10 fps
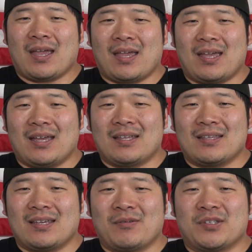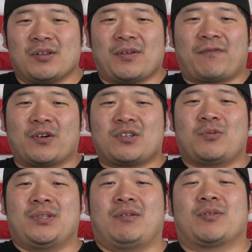And it was the first
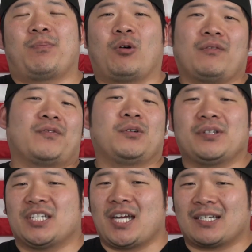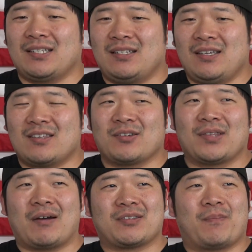one that was port fuel injected, so
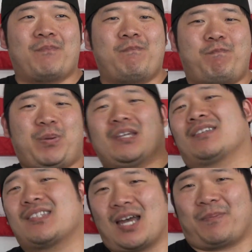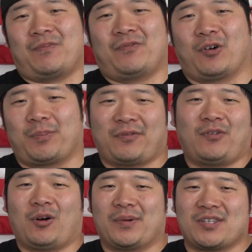that was a big step for
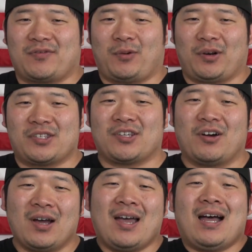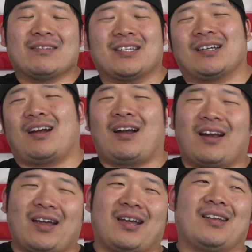performance for it. So I was like,
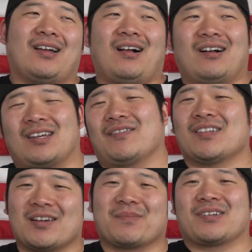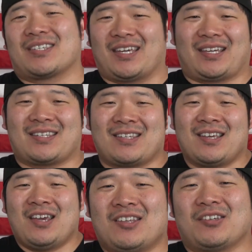alright, I'll give it number 6.
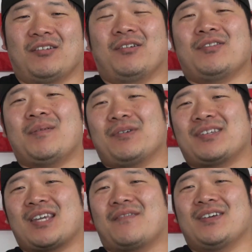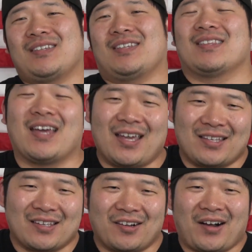So number 7,
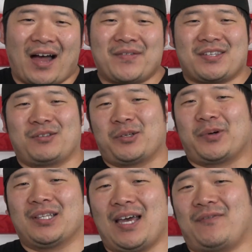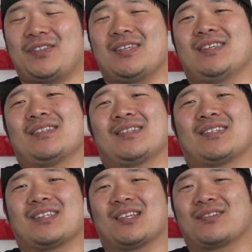then obviously the only one left is the
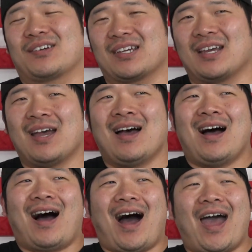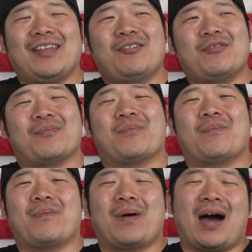C3. I don't
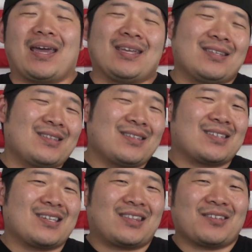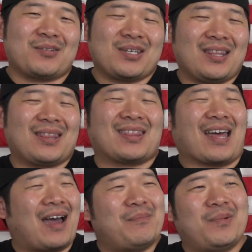mind the C3
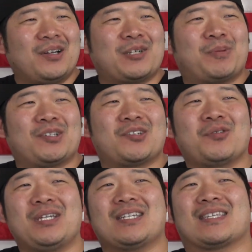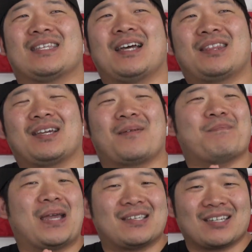that much, but there's really just nothing
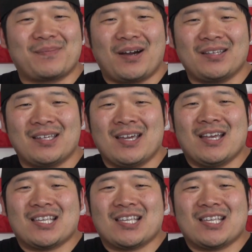amazing about it.